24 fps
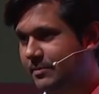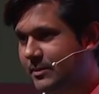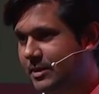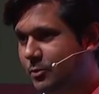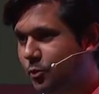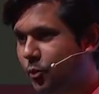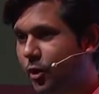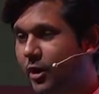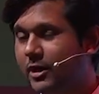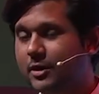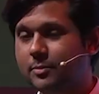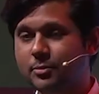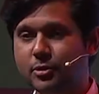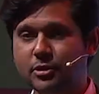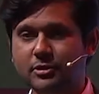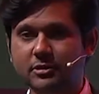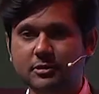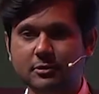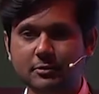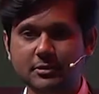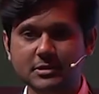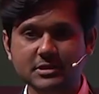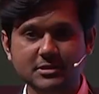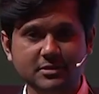What about the
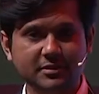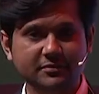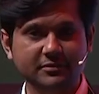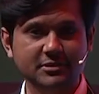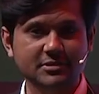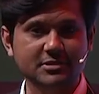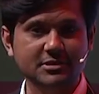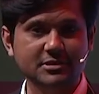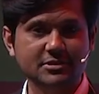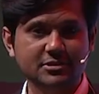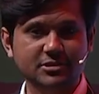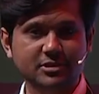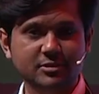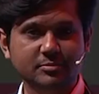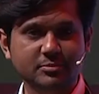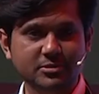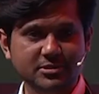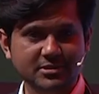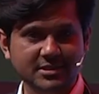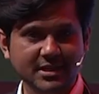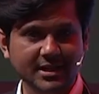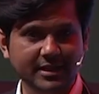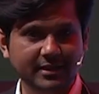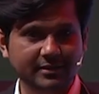rest of the
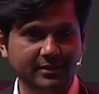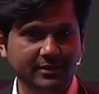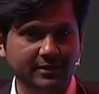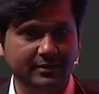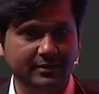60%?